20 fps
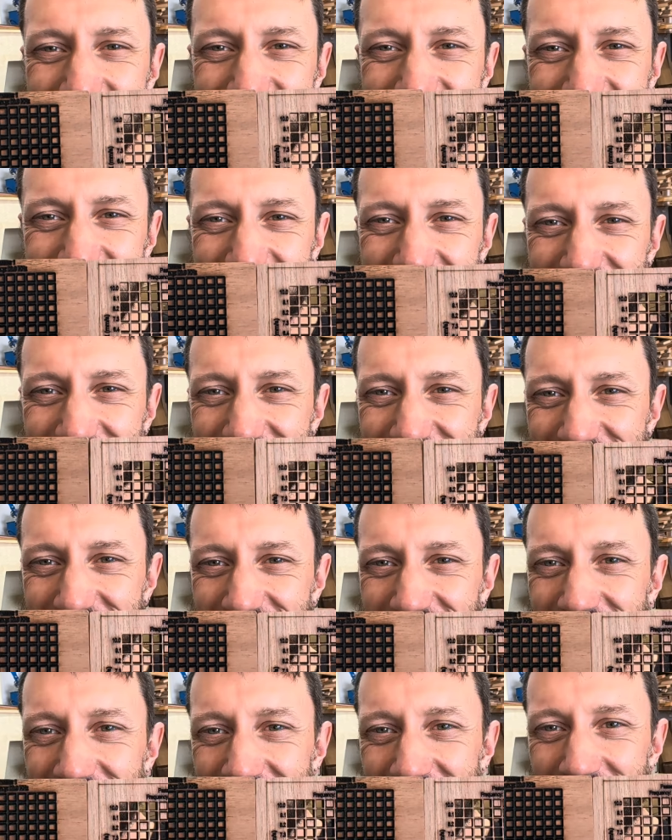You can
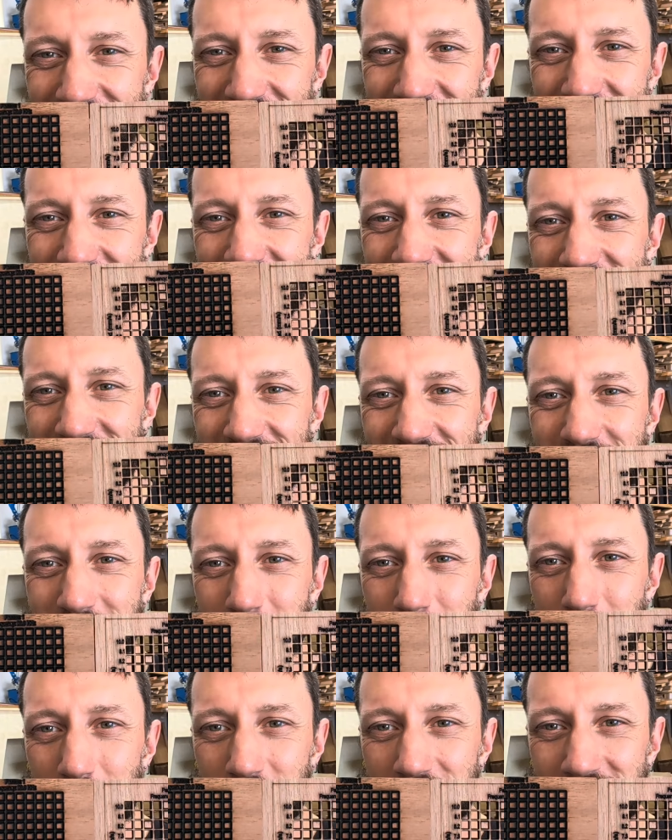see this
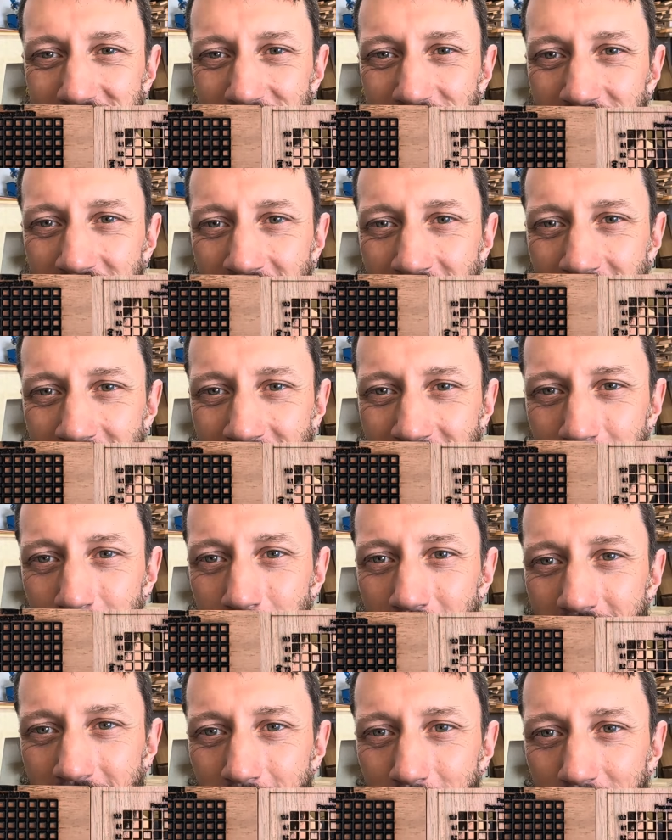one was even cutting
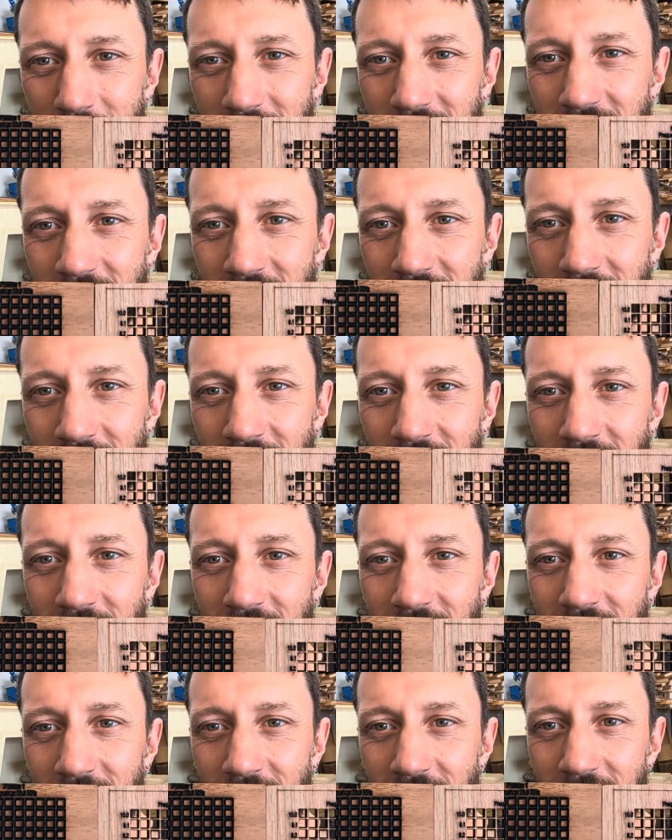way up here
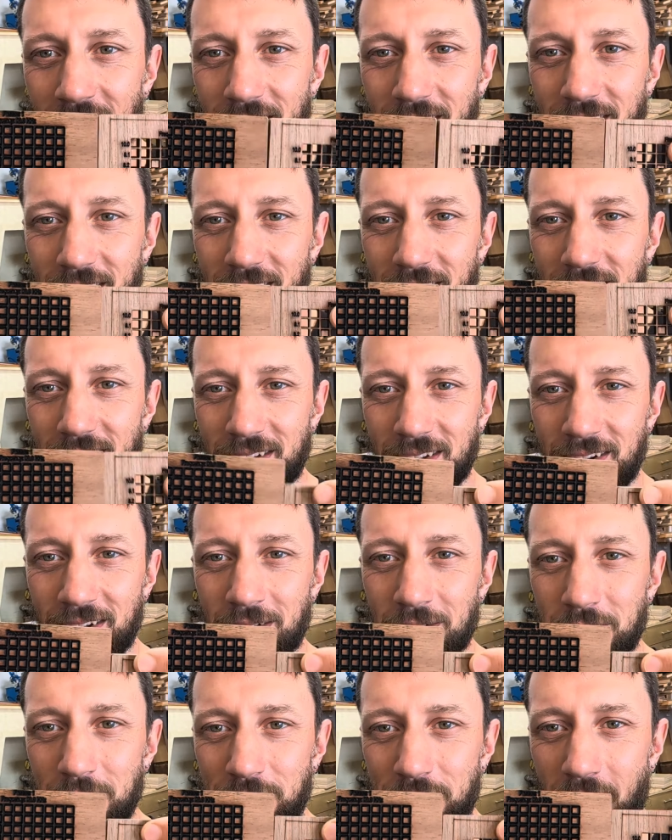at
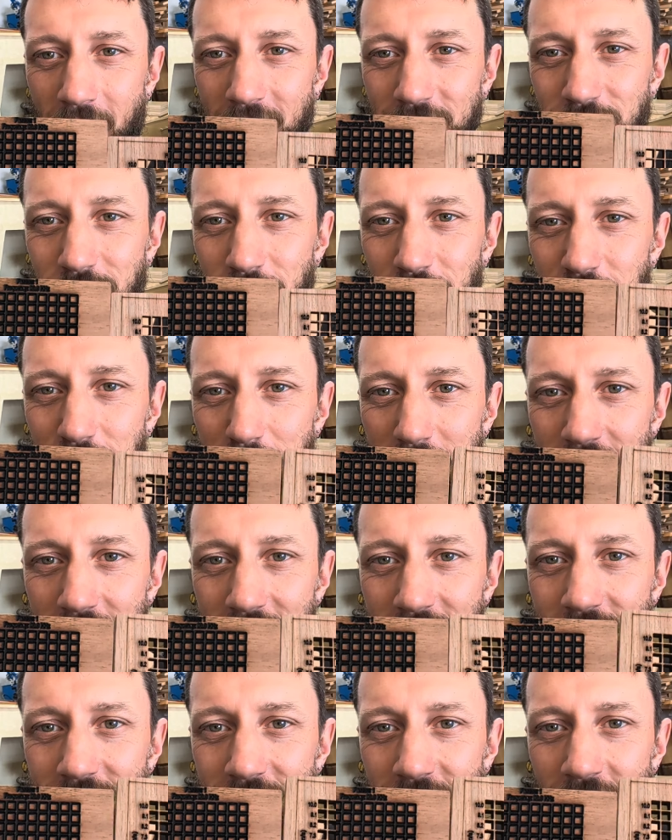the faster
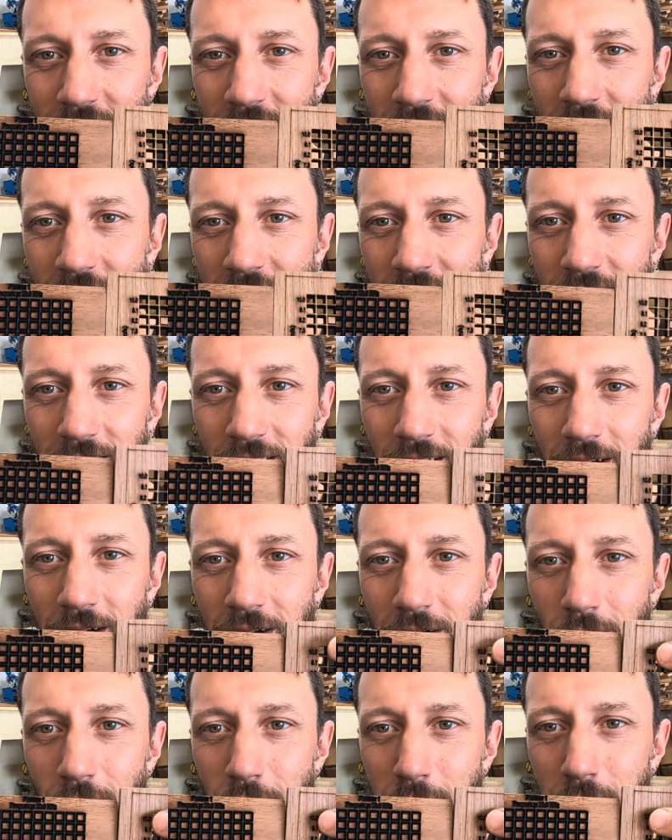speeds and
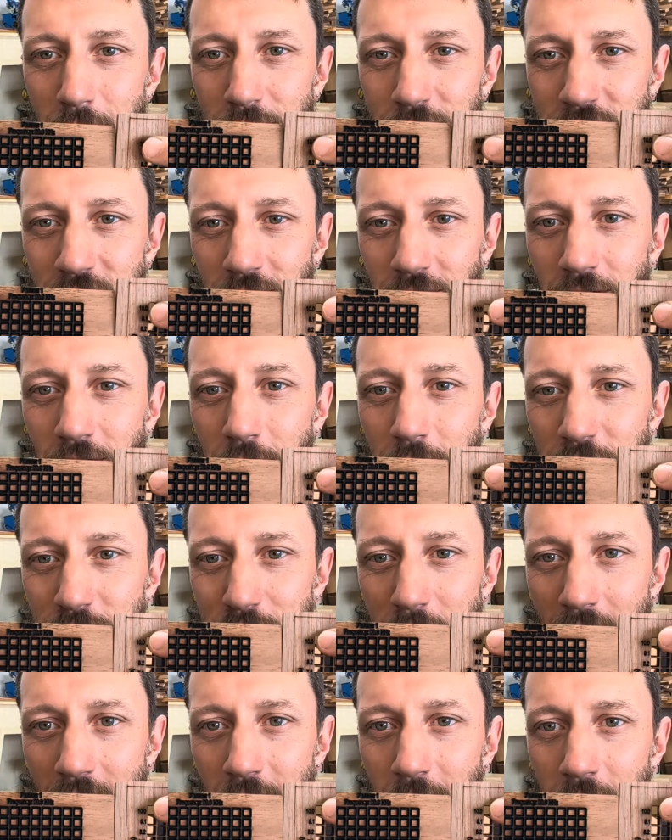almost the lowest
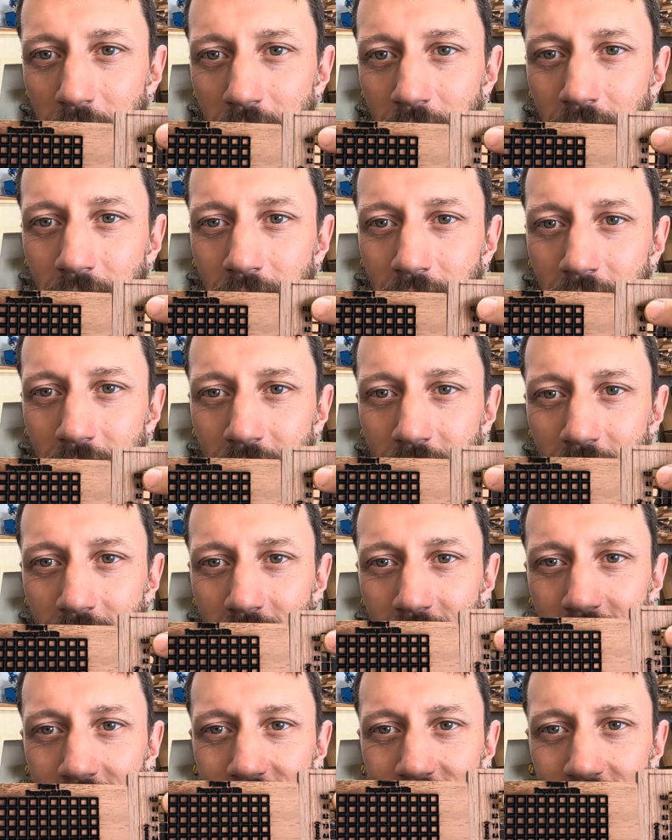power.
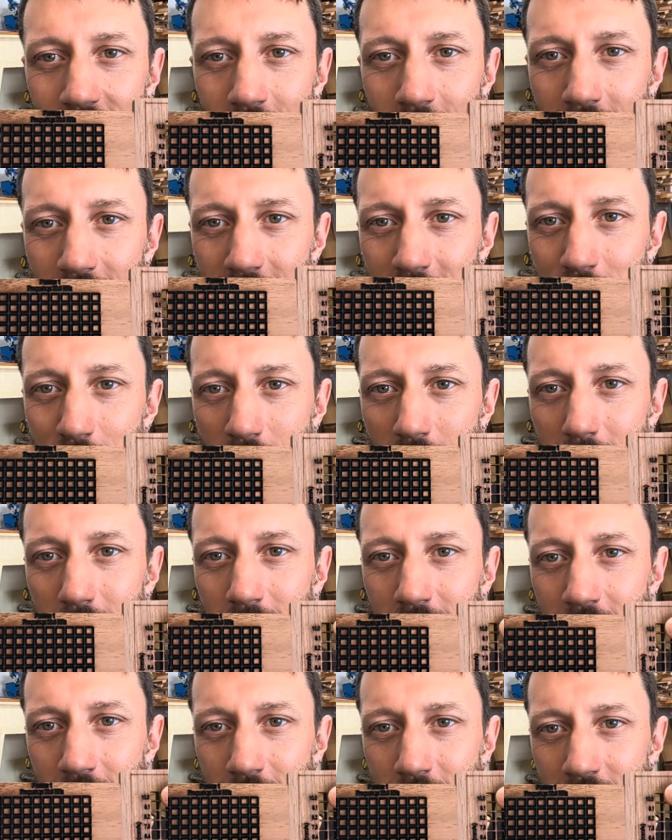So I could
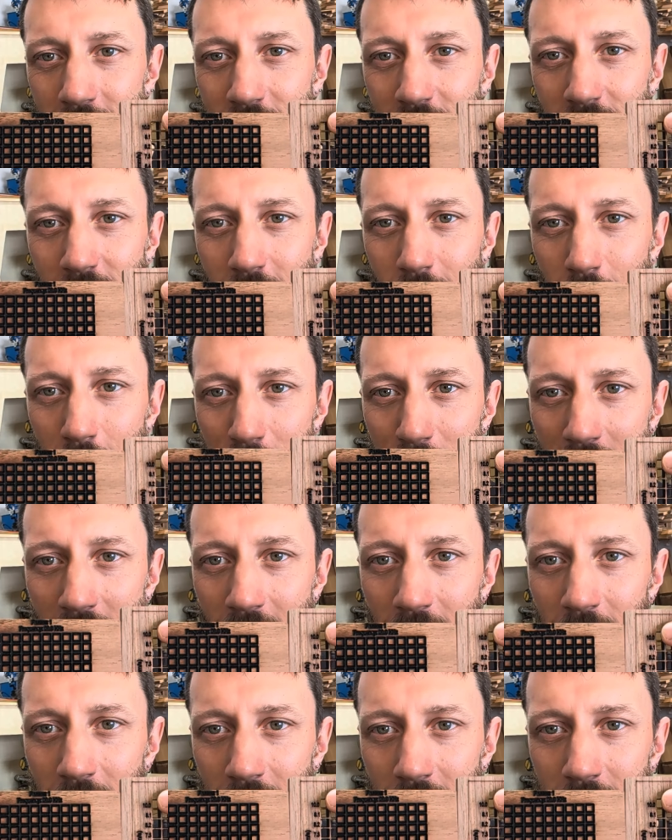probably go even lower
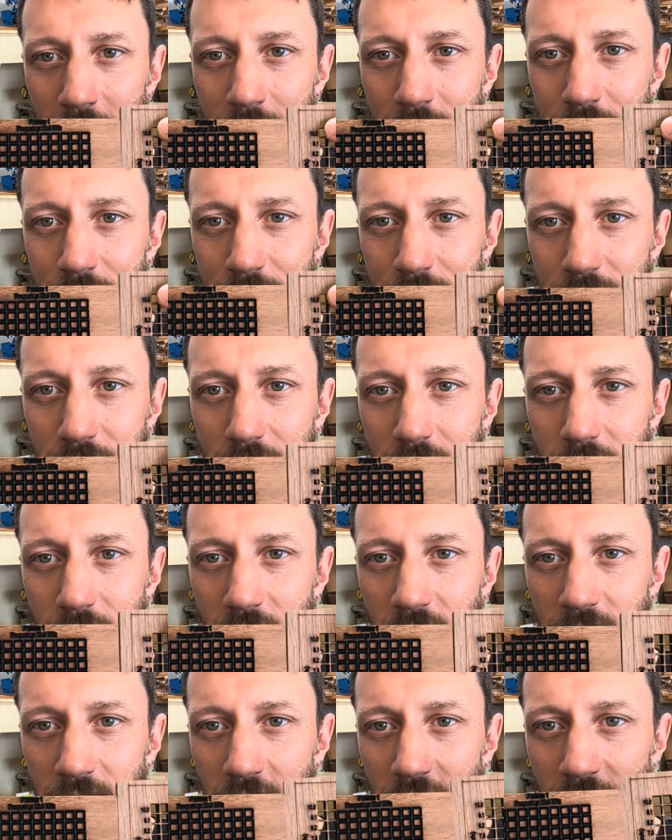power
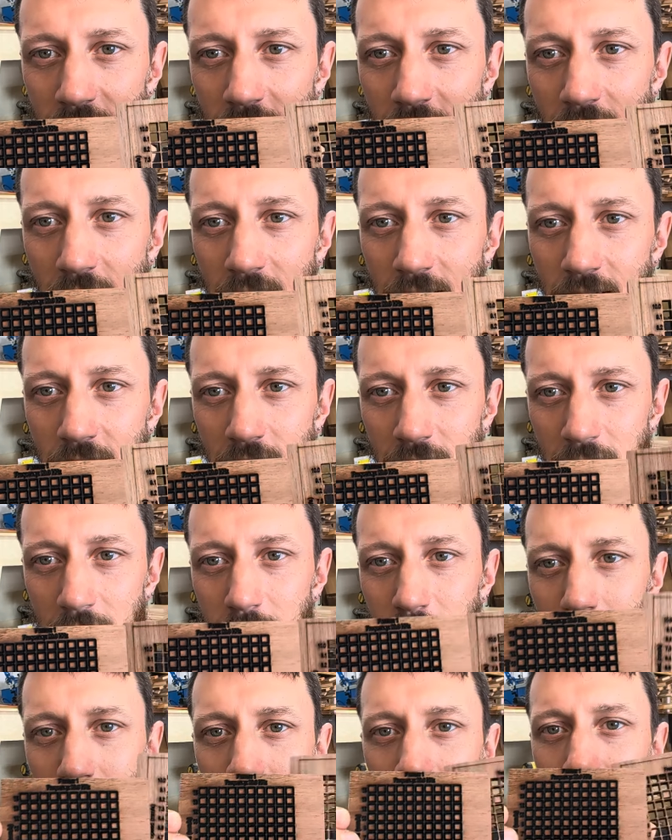than that,
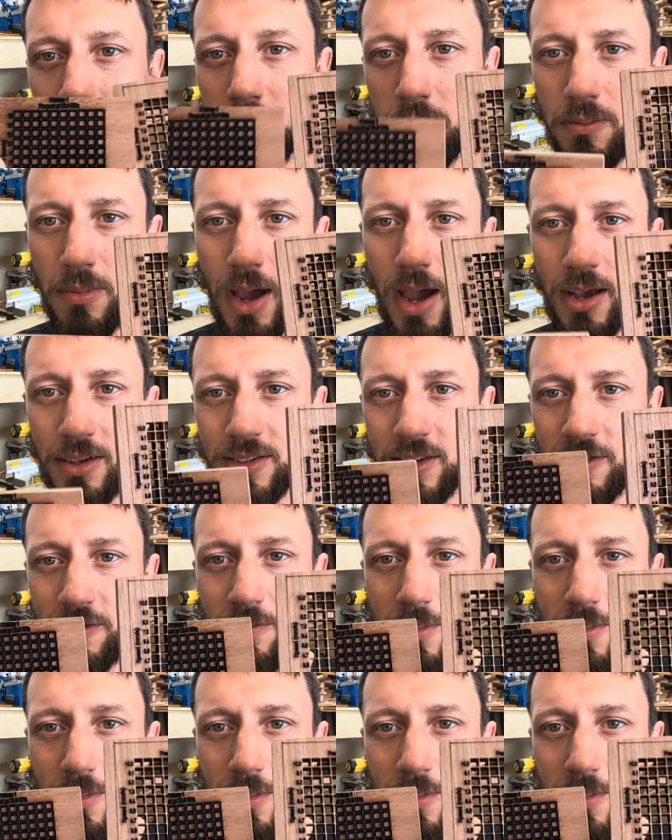but massive,